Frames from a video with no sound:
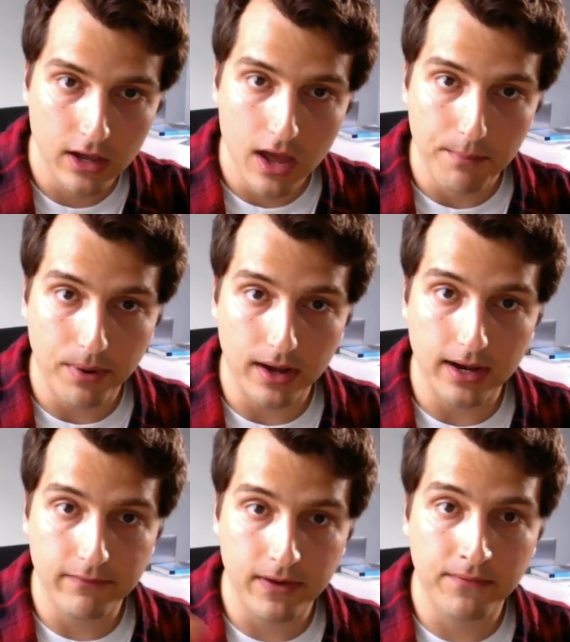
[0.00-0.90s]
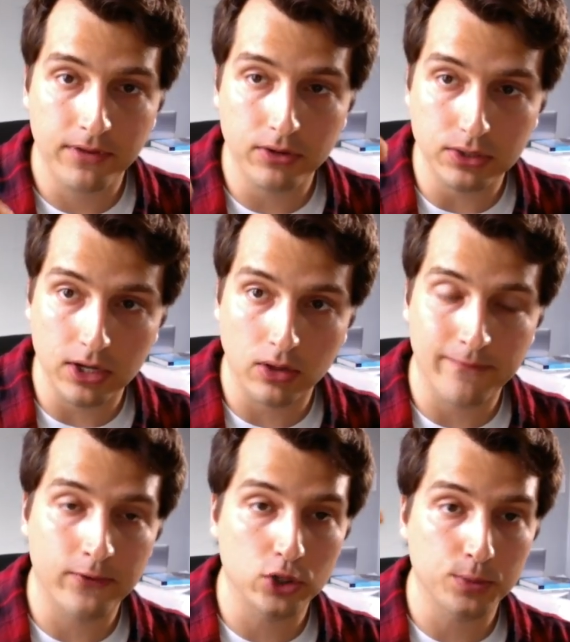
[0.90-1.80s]
But if, if you see on the
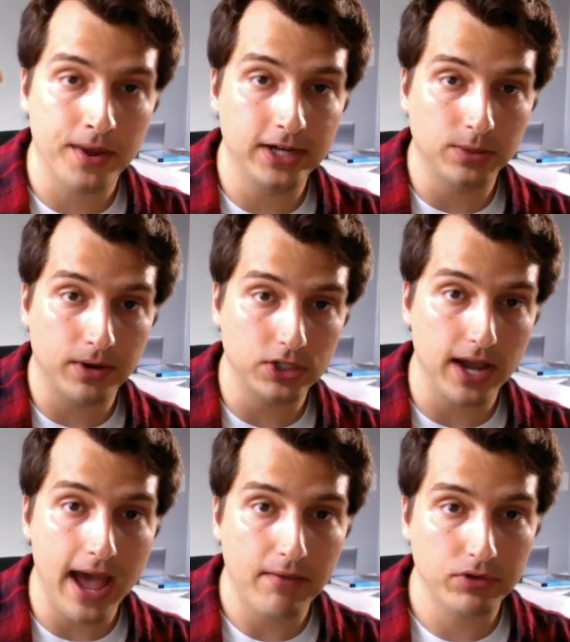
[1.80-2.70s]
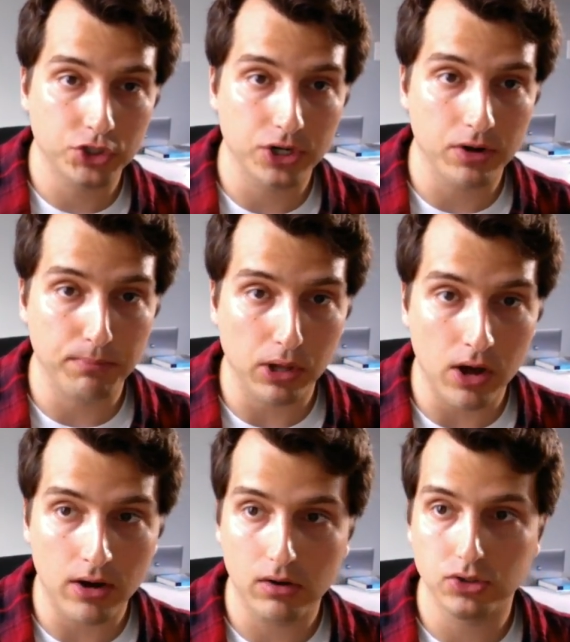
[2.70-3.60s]
first page a bunch of average Joe
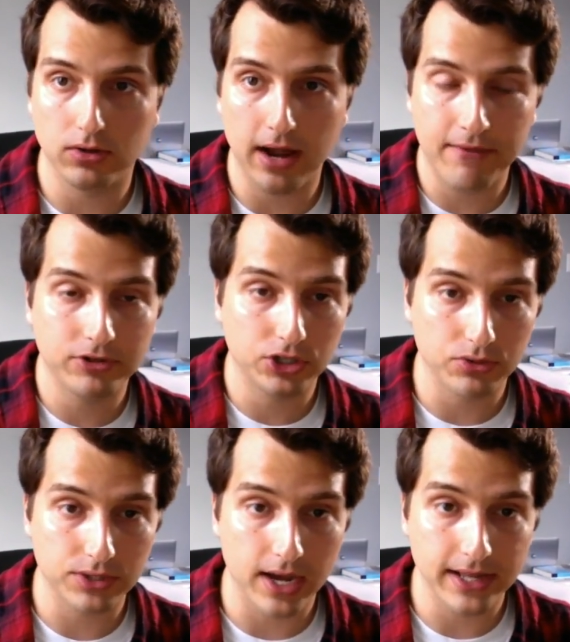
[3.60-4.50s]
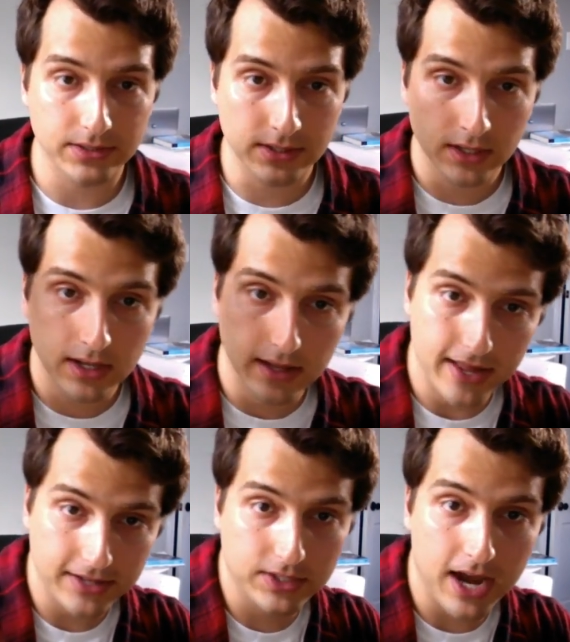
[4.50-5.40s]
blogs or average Joe sites,
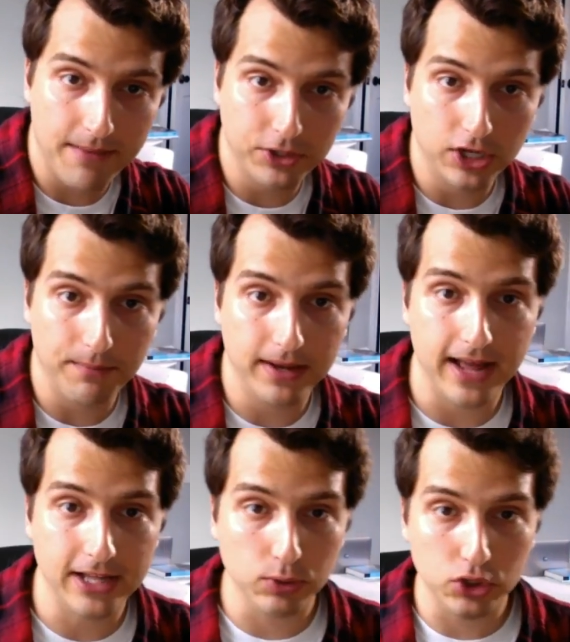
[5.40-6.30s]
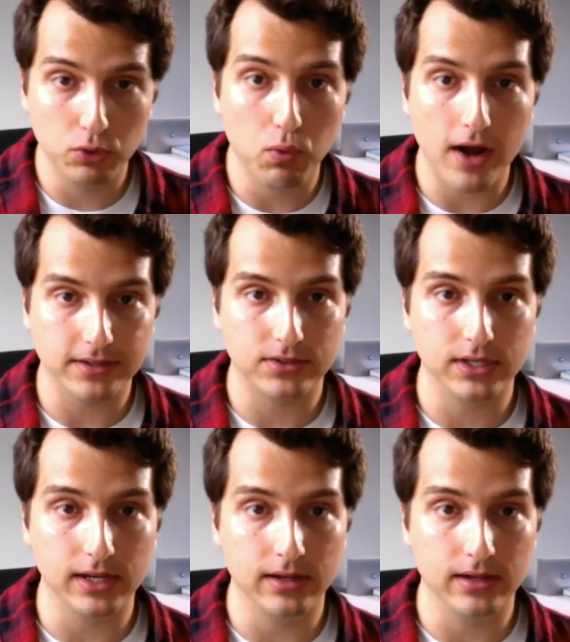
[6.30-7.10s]
that's time to jump in. That's what you want to see.